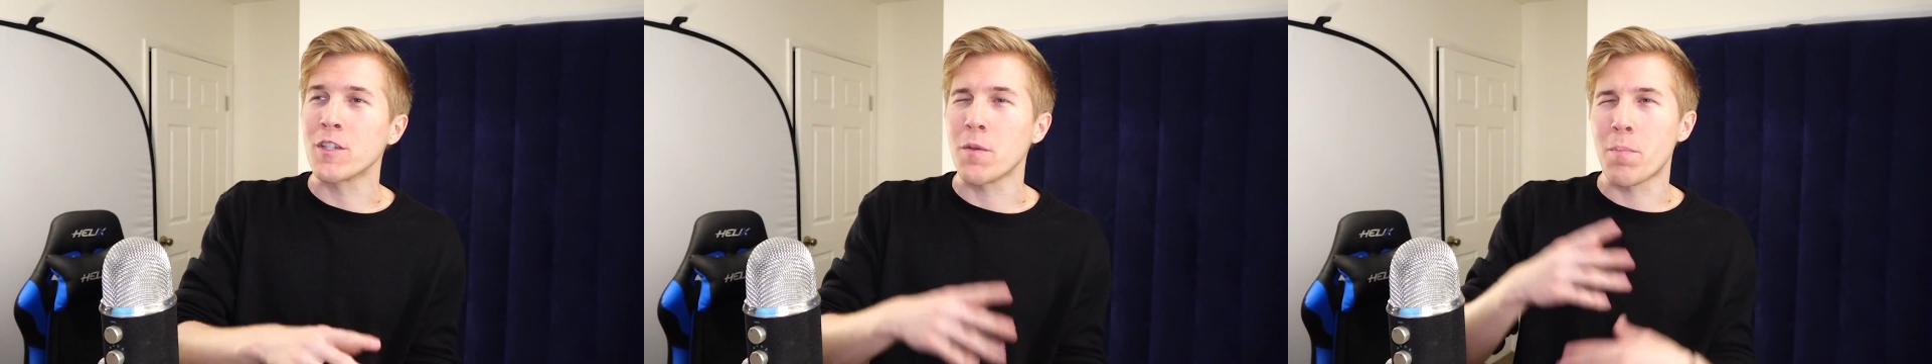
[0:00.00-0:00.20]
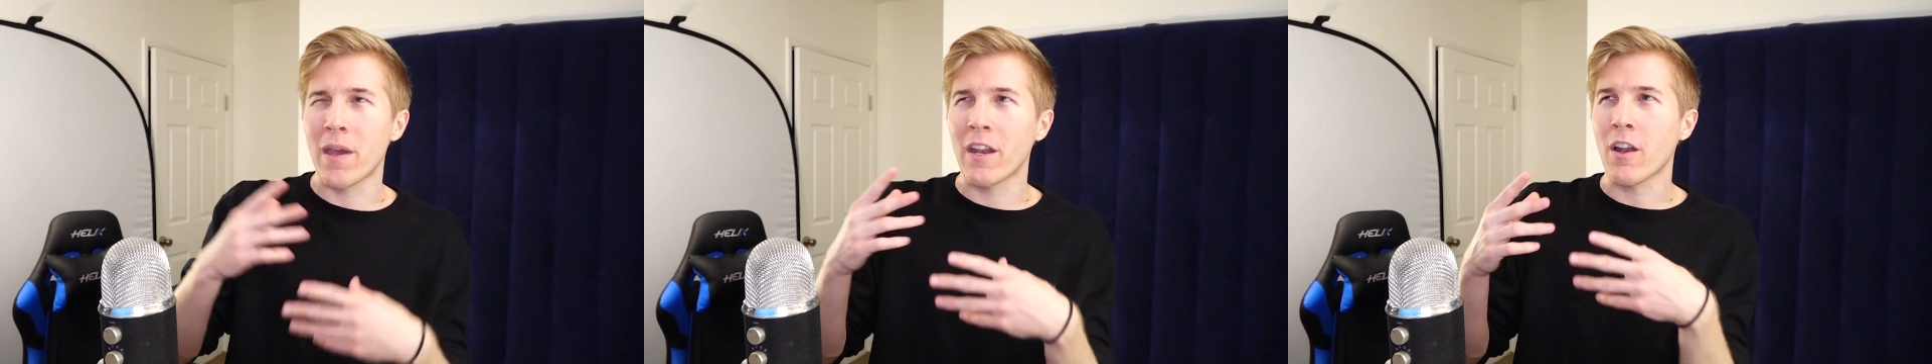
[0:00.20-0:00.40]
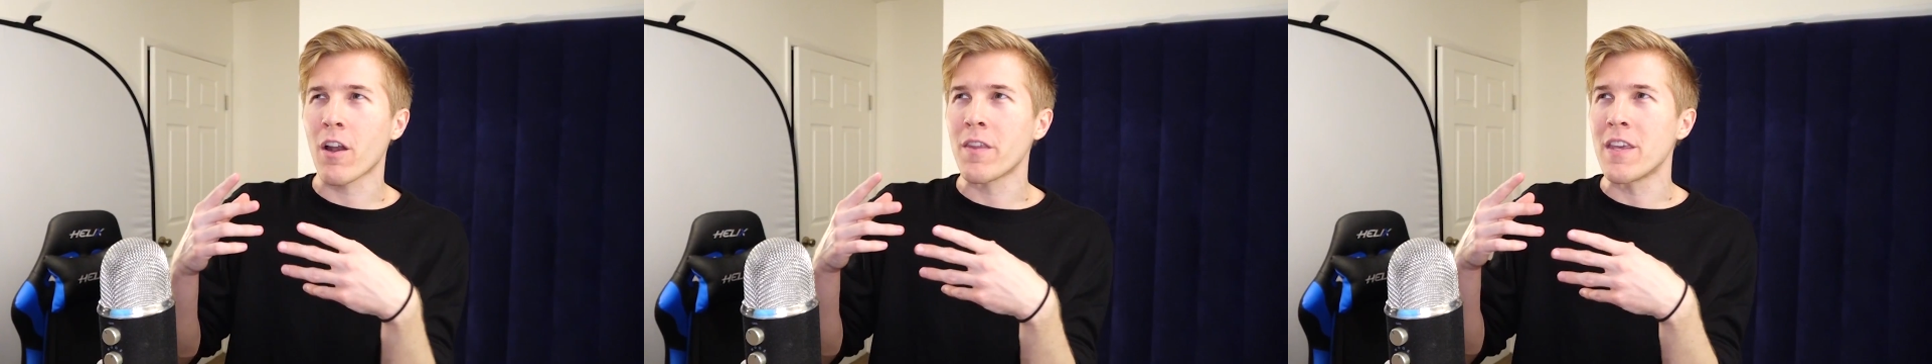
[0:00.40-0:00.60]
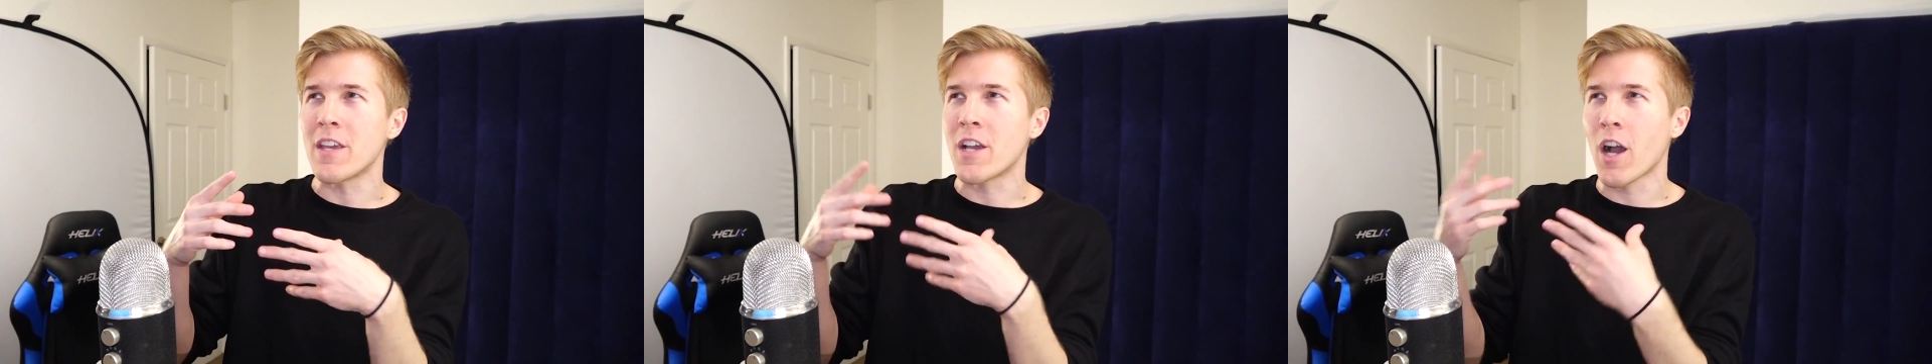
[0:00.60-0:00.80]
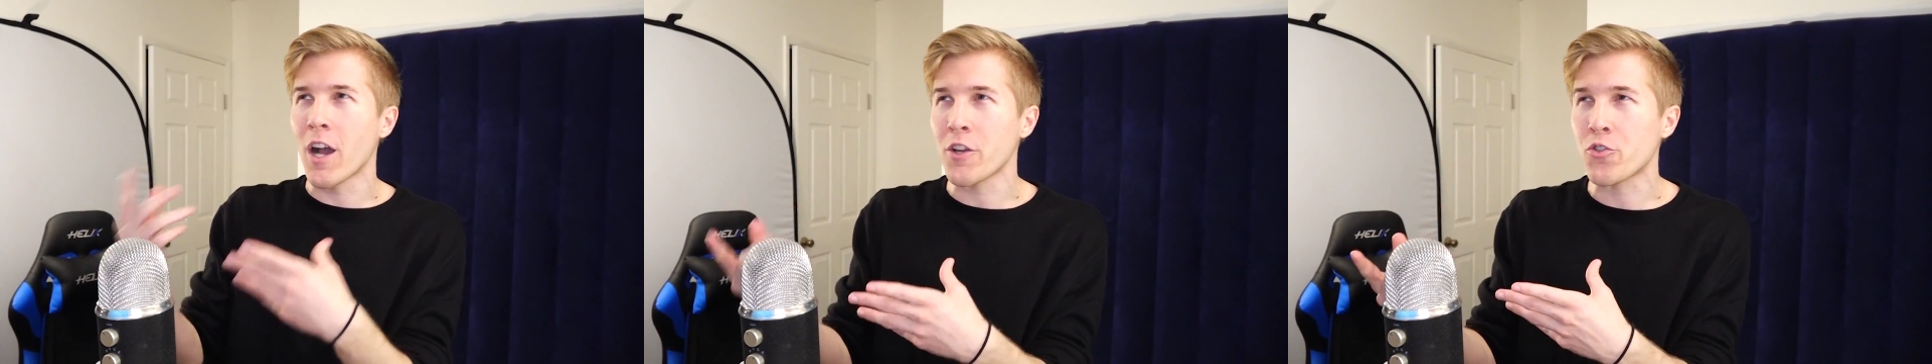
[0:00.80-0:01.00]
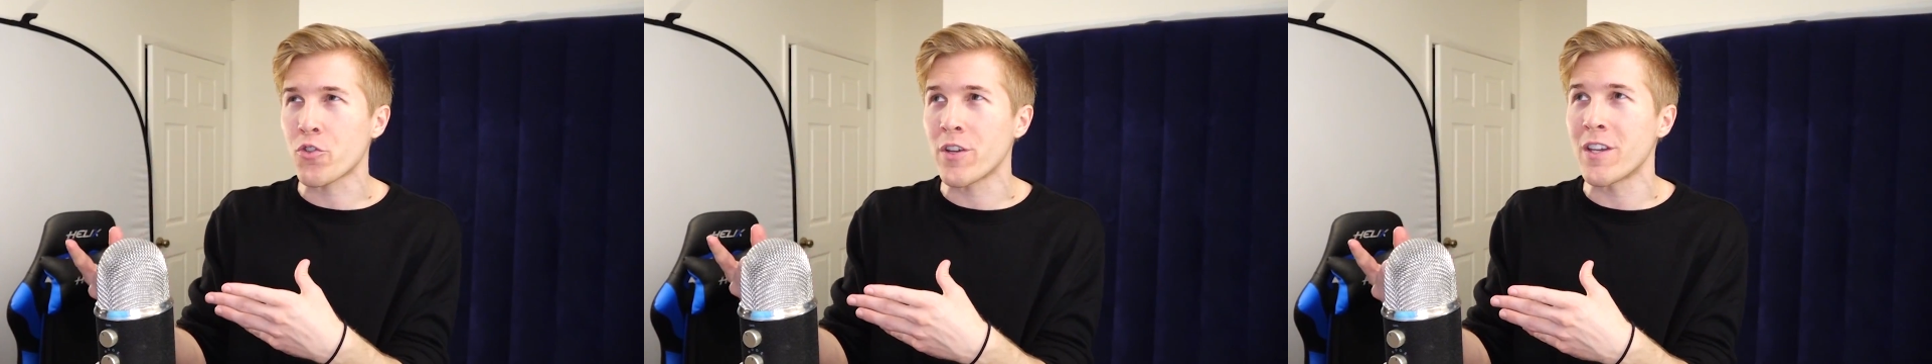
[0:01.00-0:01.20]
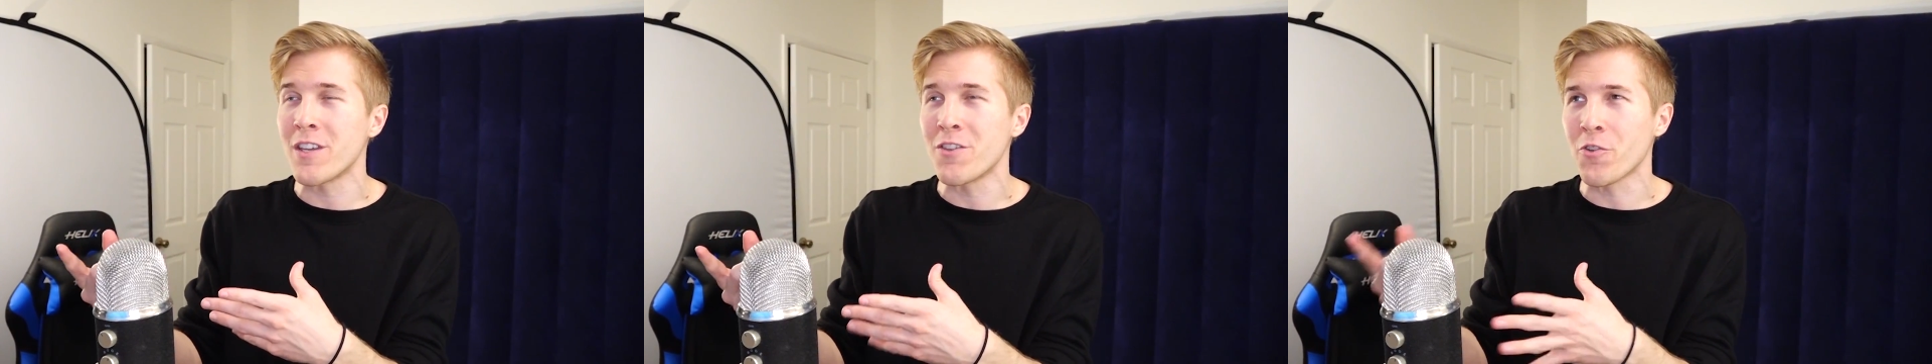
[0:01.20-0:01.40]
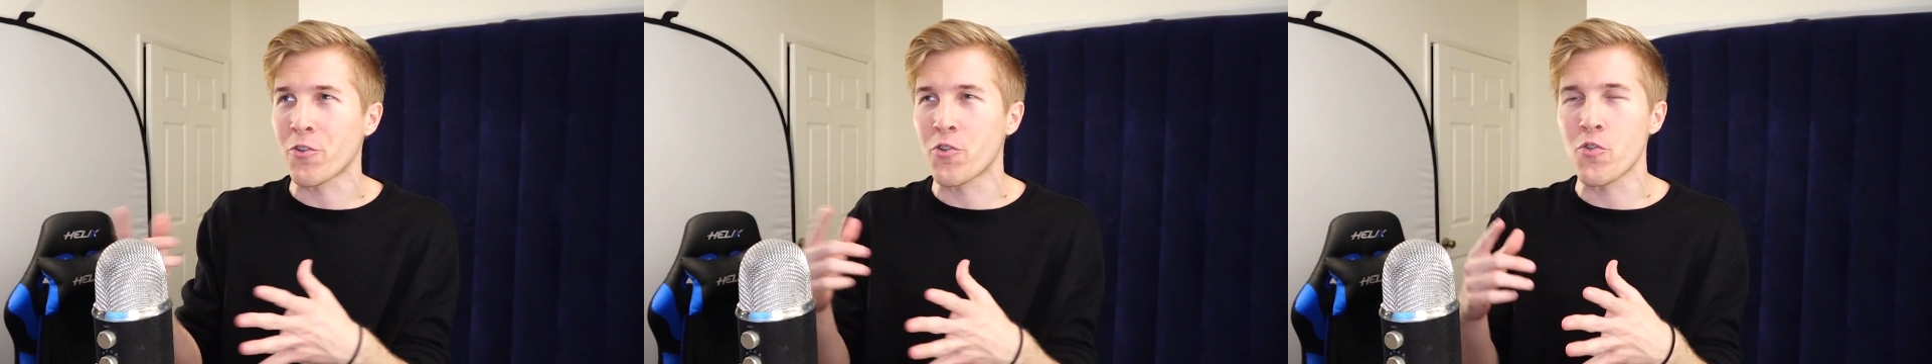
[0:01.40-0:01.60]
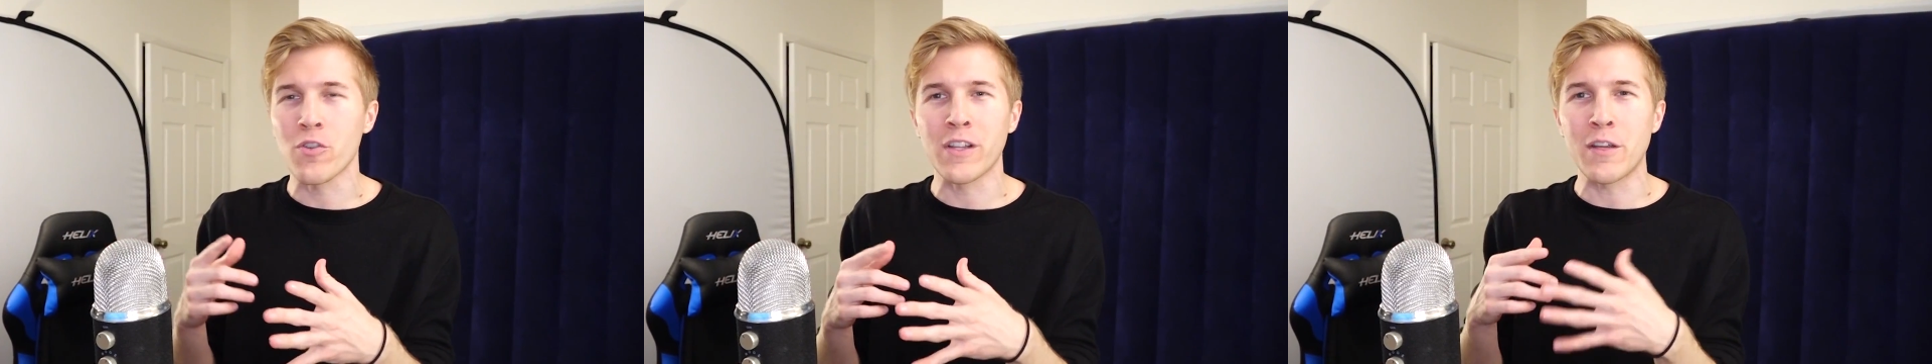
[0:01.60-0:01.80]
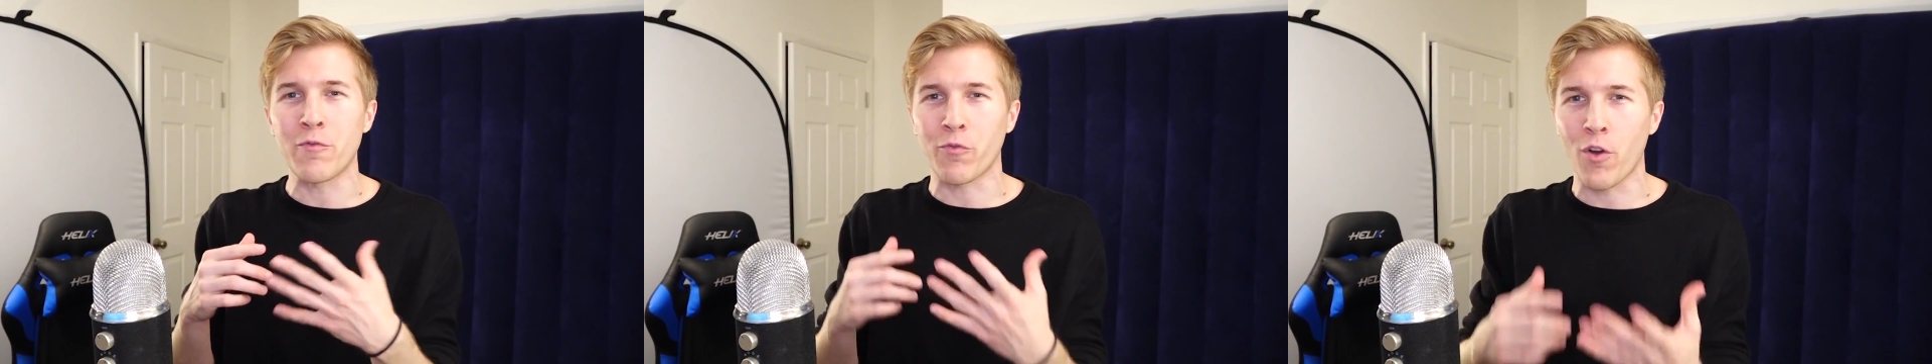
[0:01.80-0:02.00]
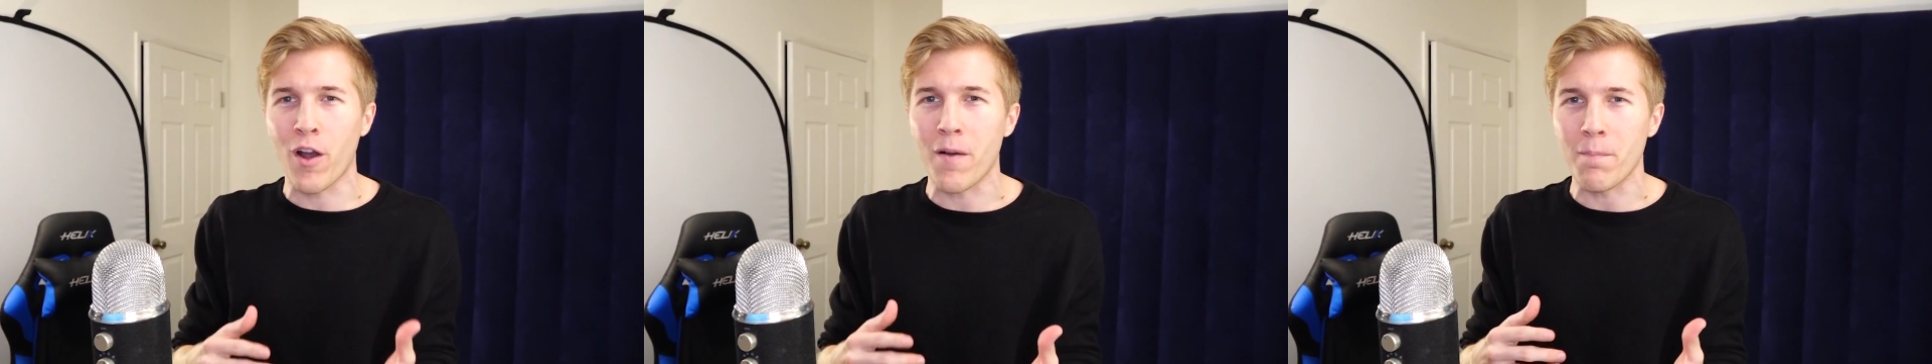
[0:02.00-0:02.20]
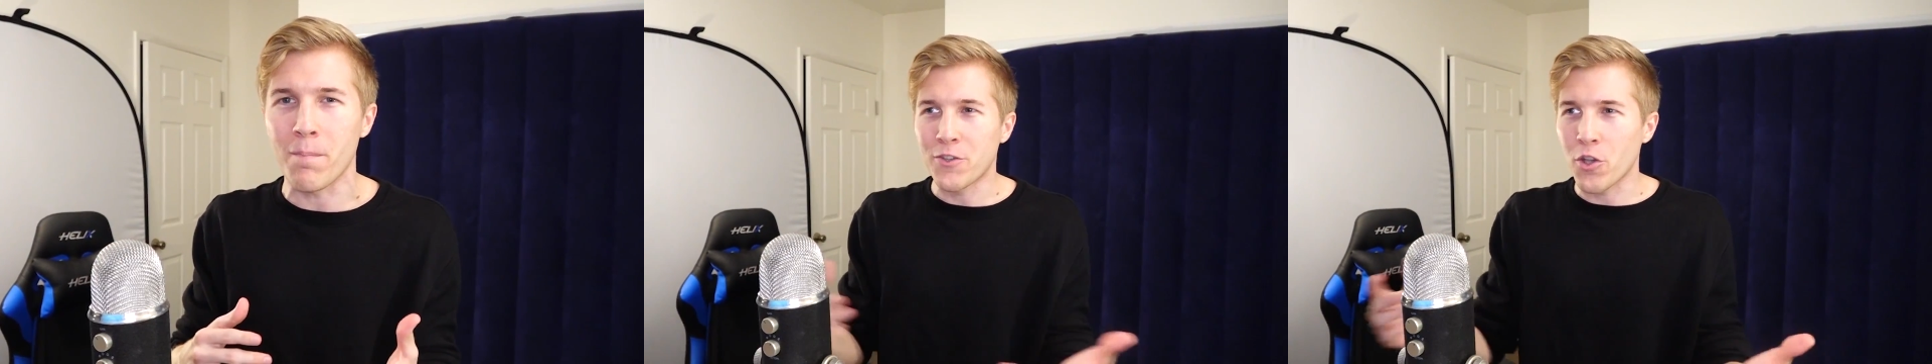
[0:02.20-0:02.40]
depending on the country you're Googling from.